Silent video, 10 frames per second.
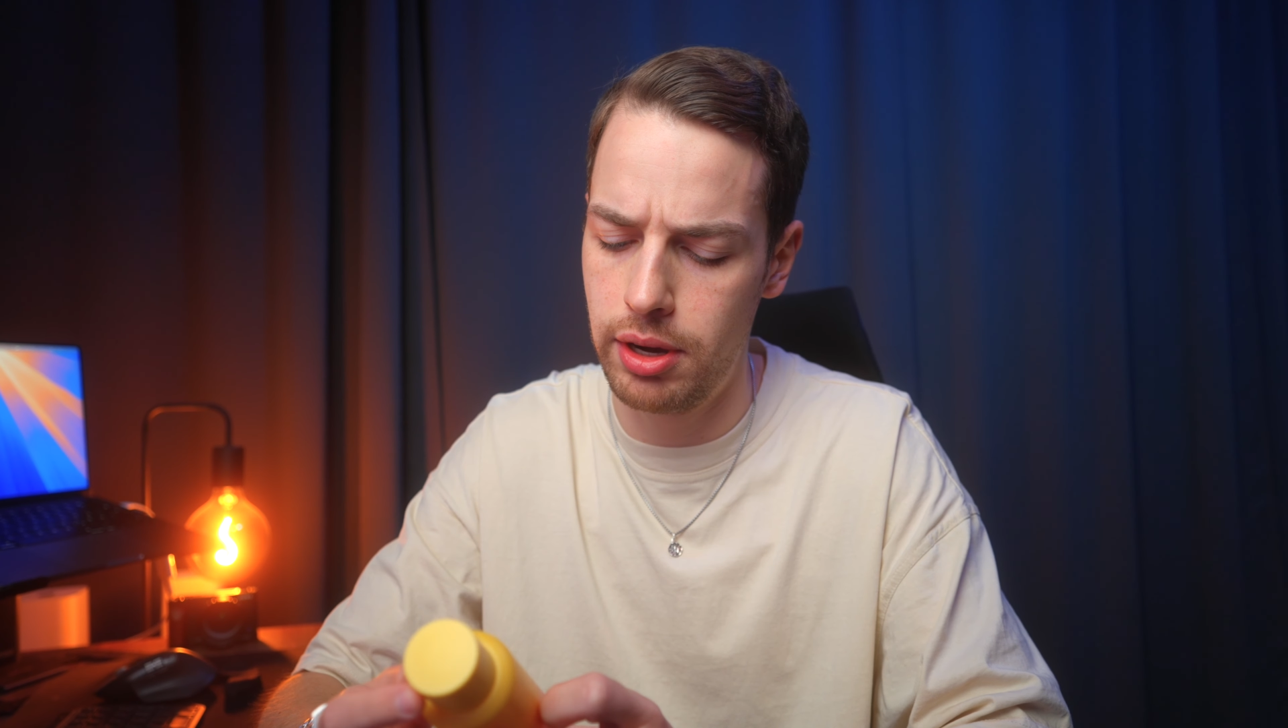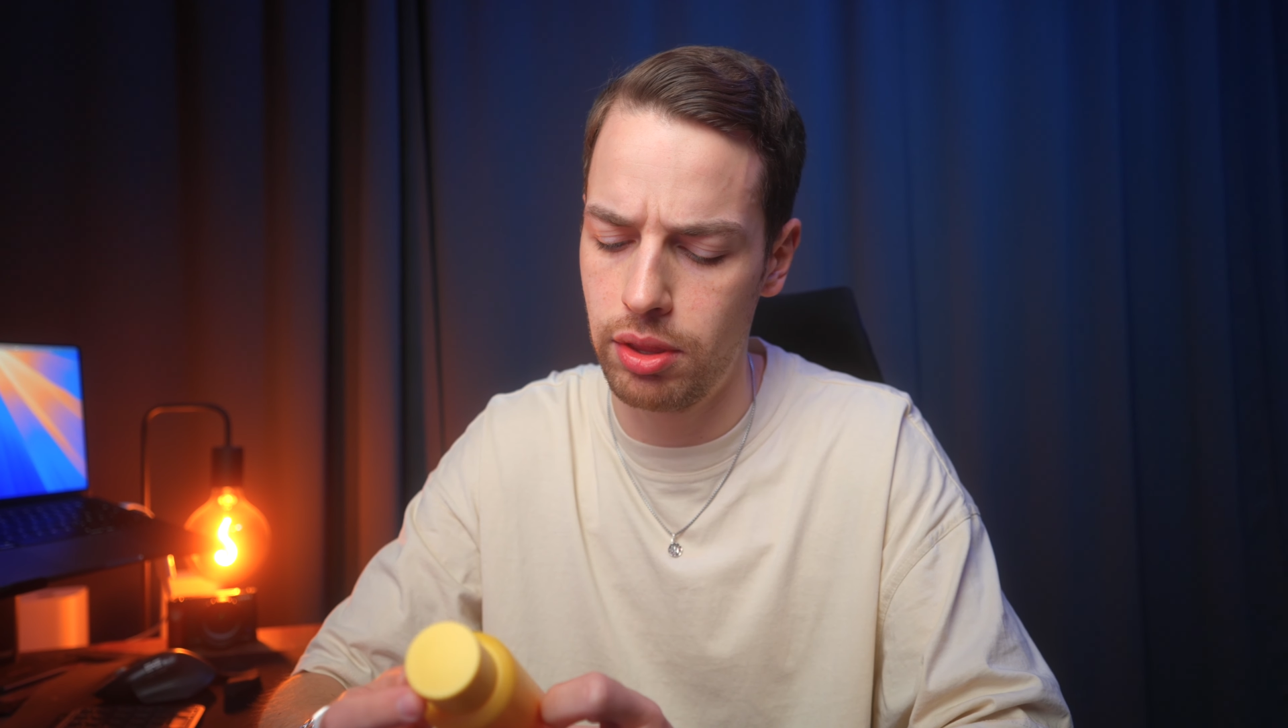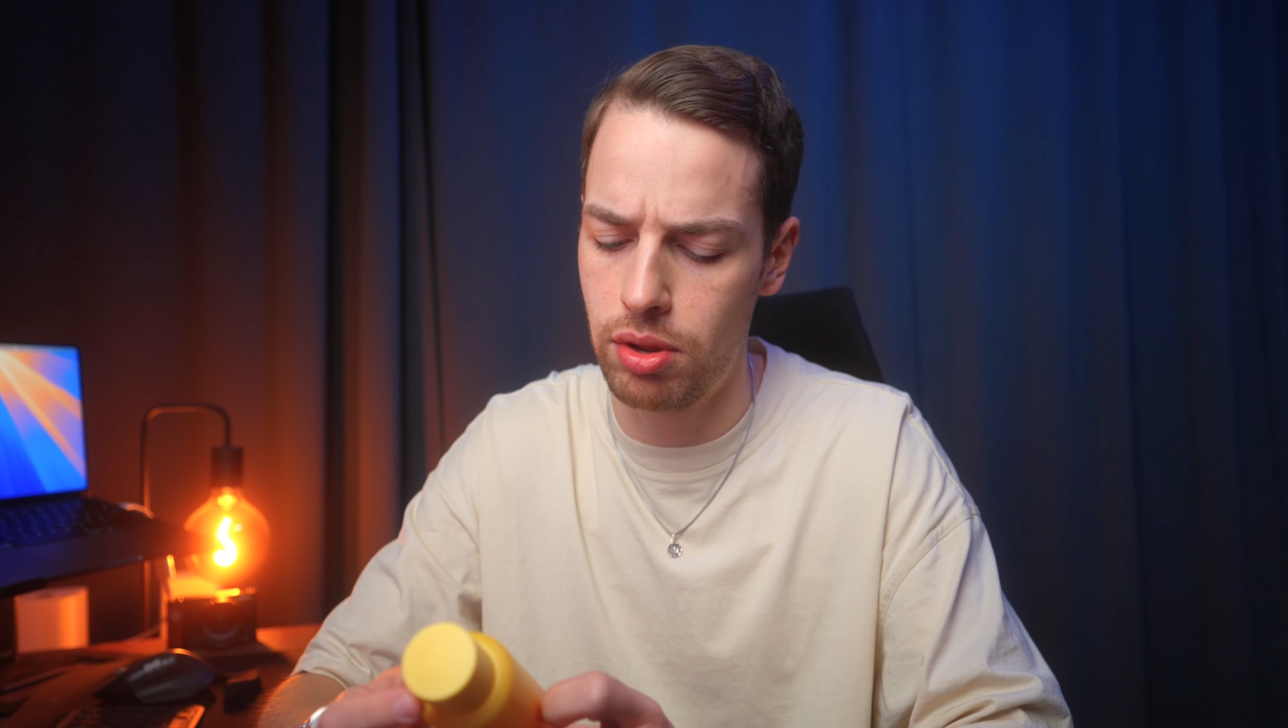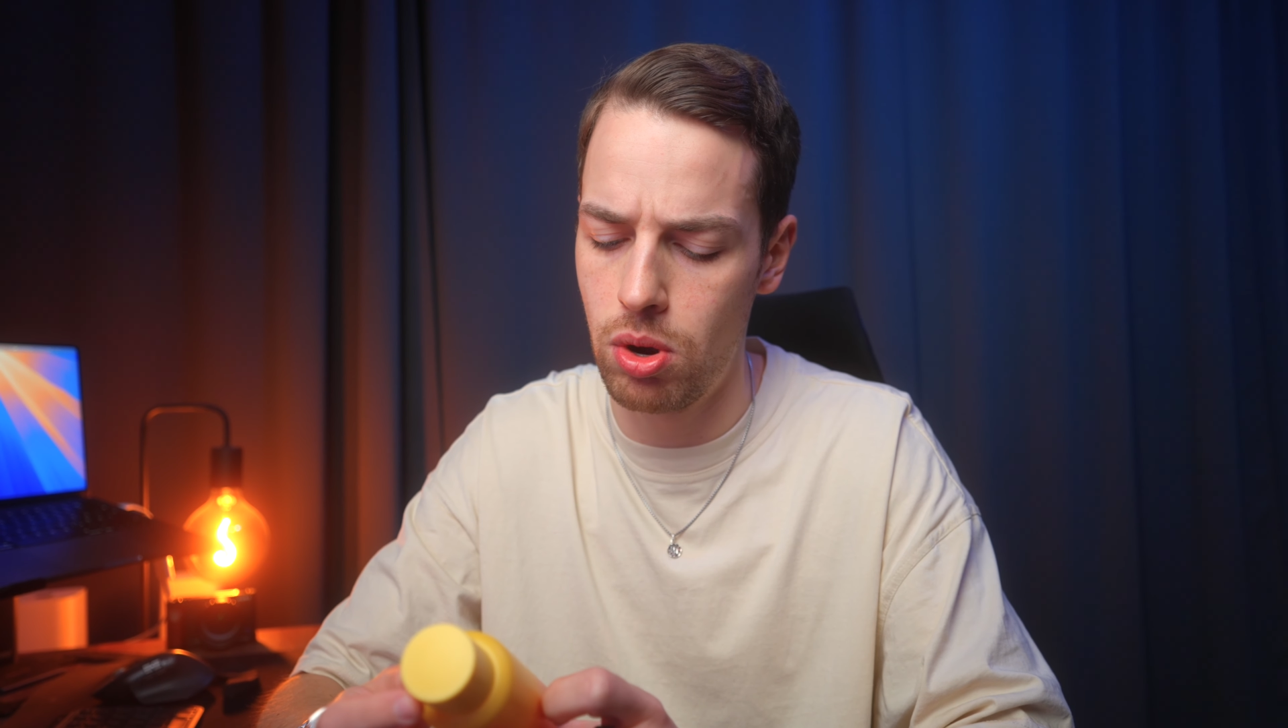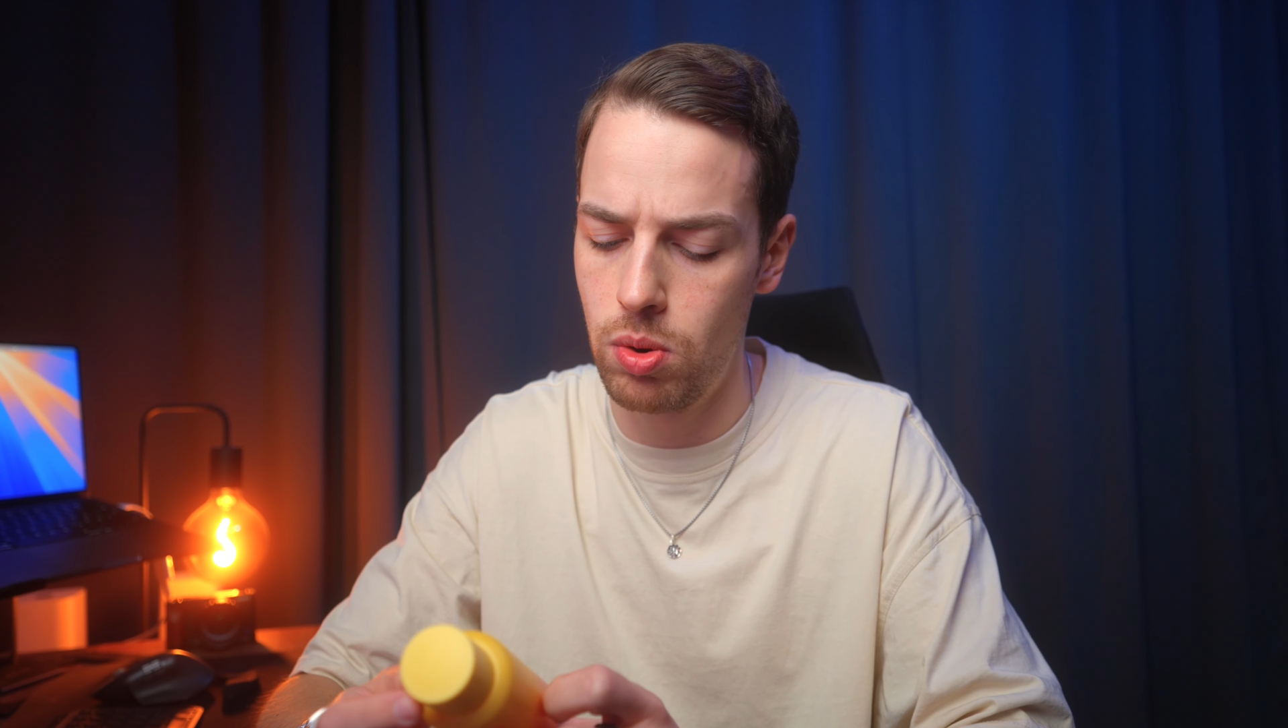
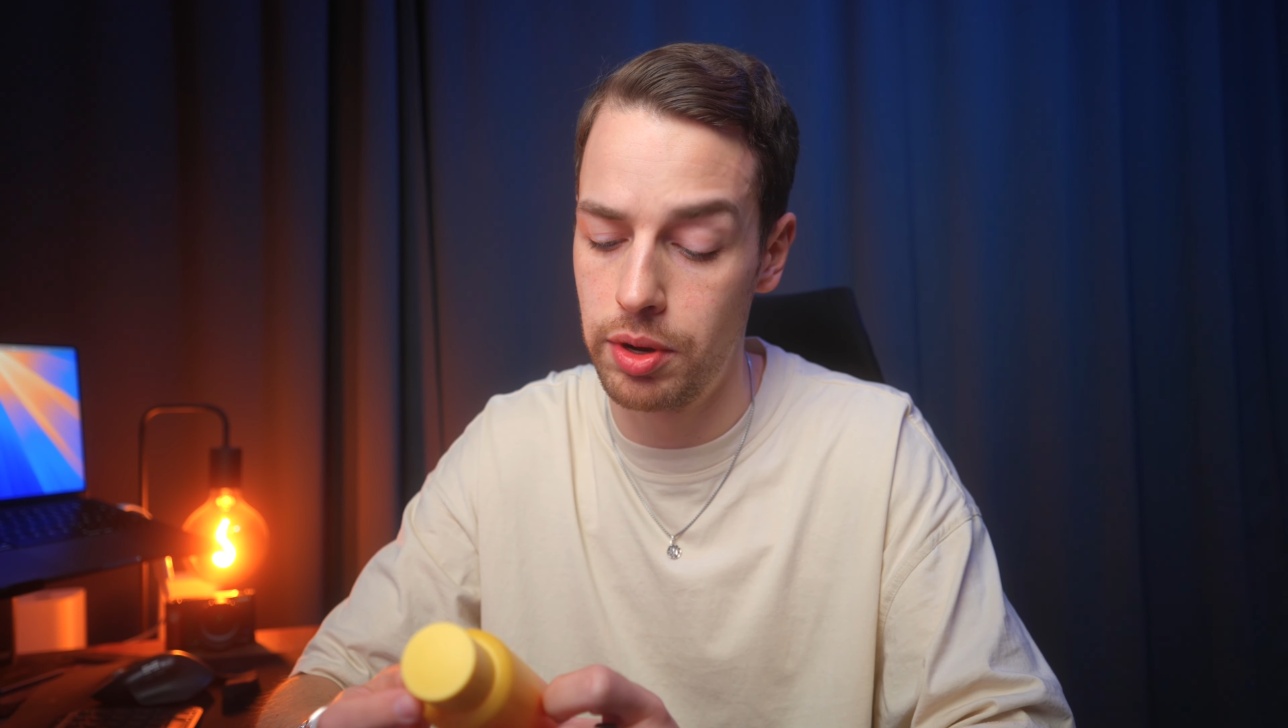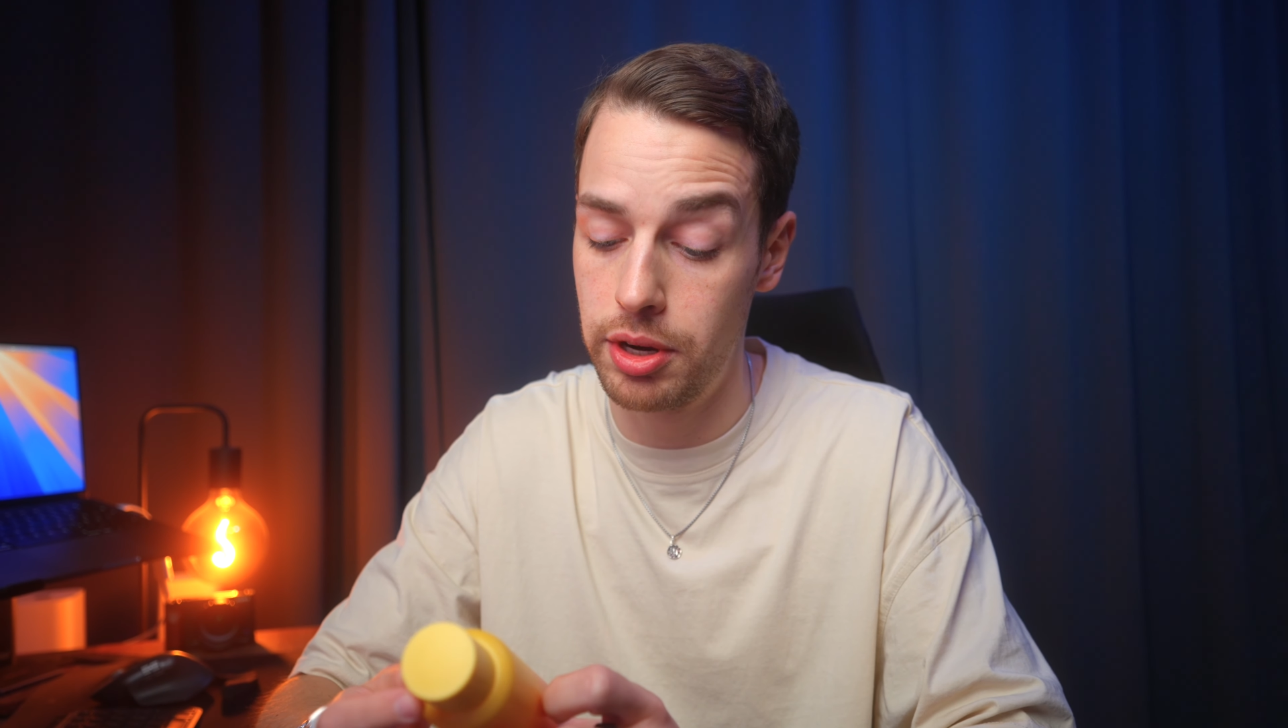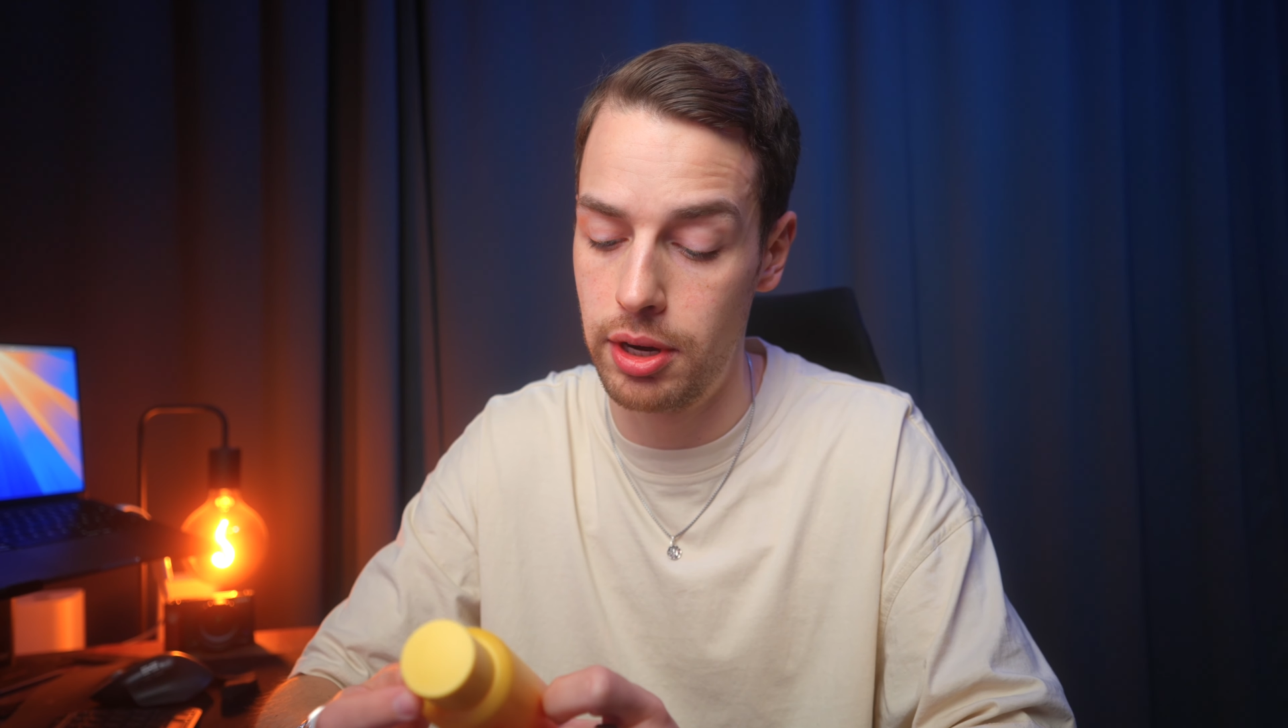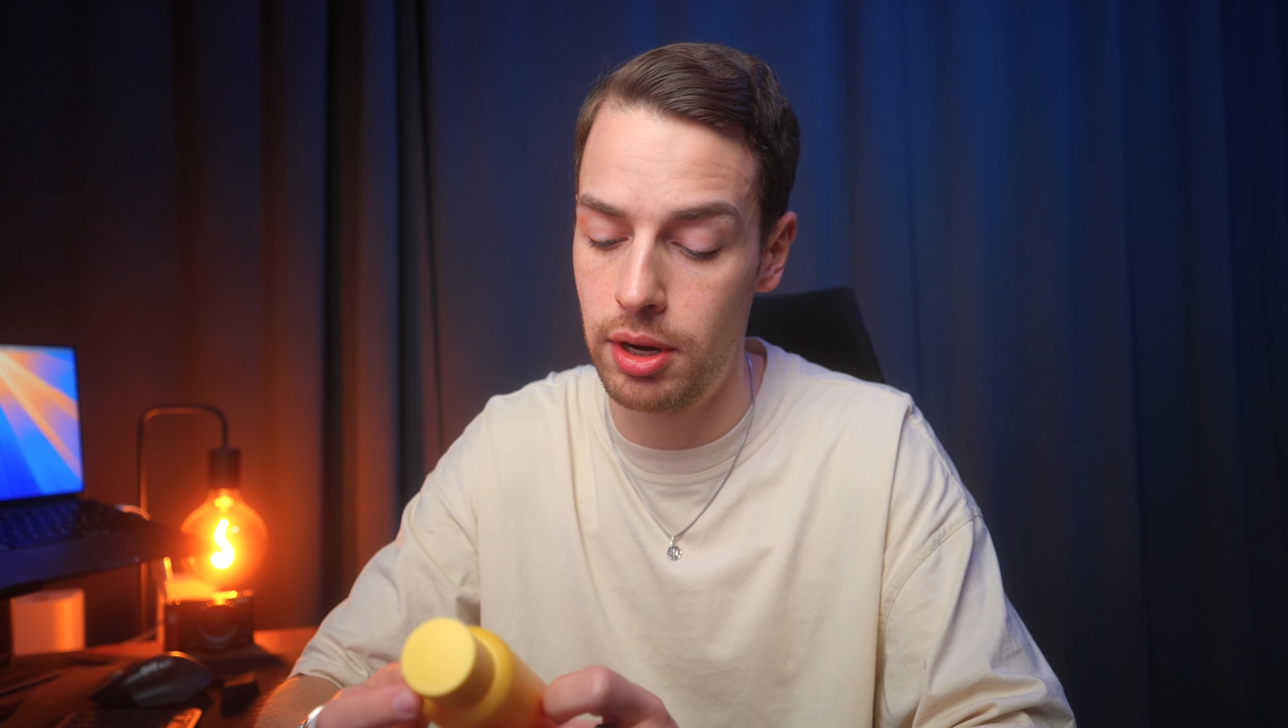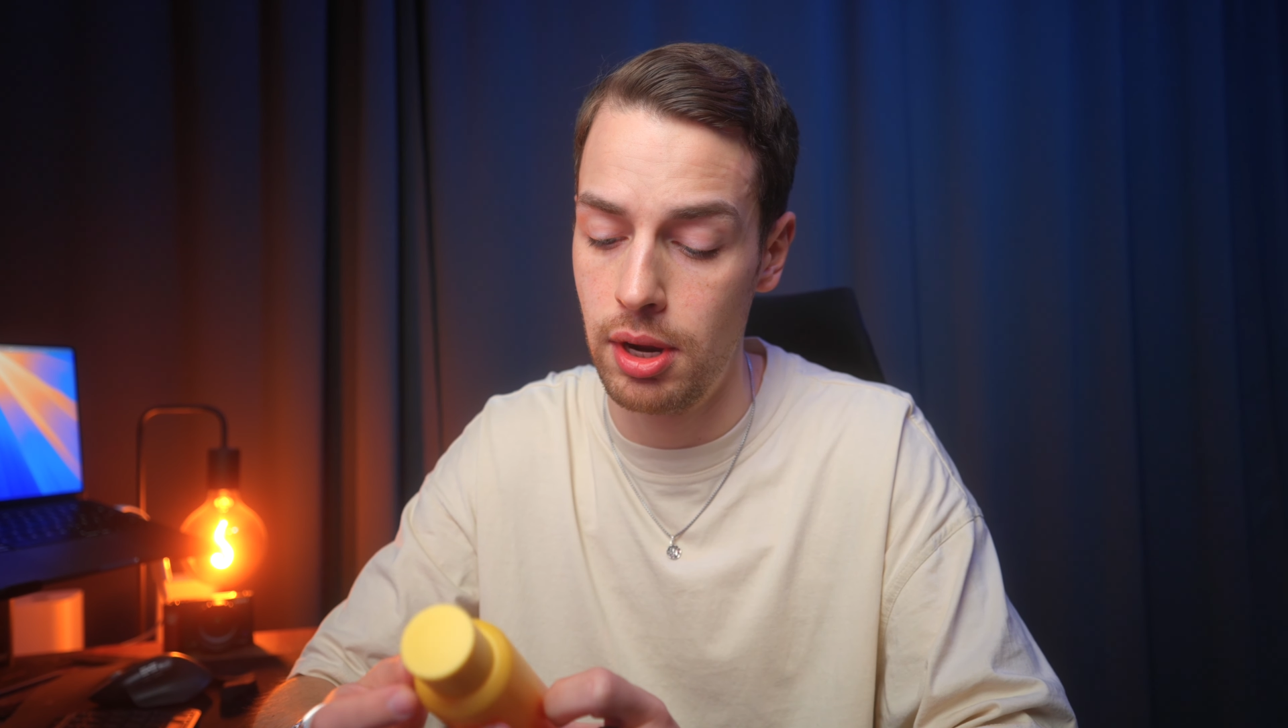
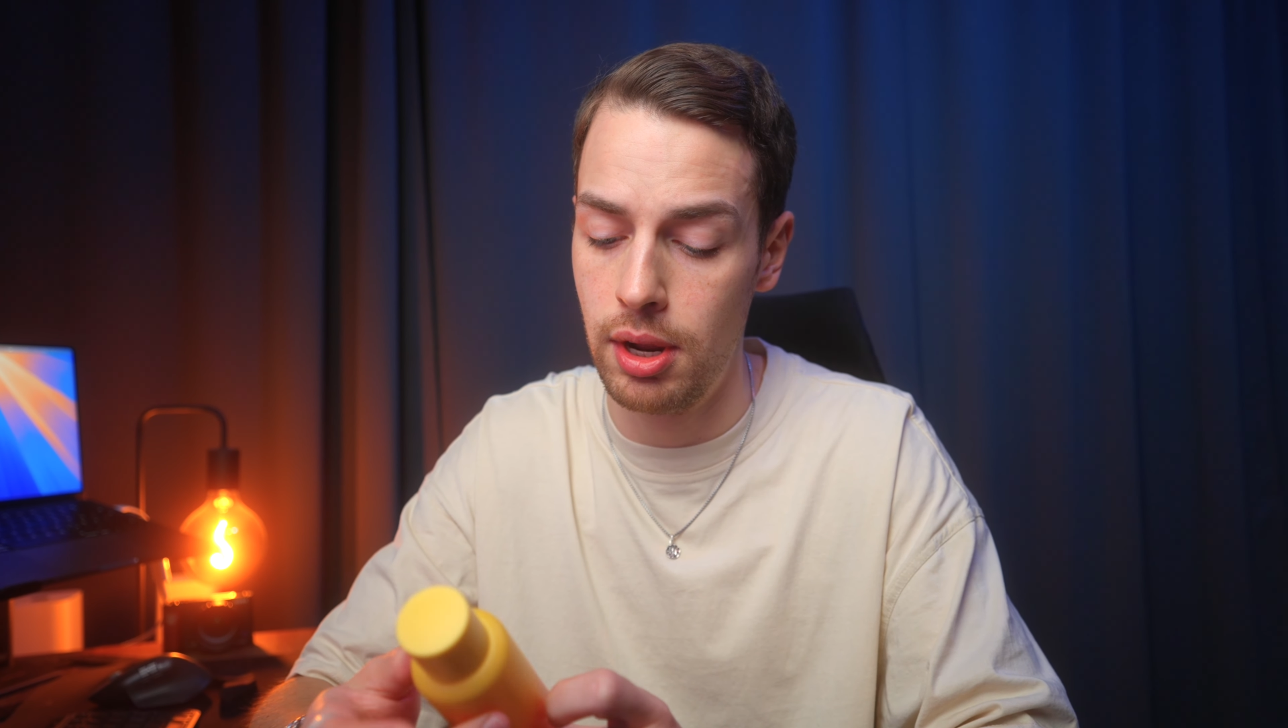Toner.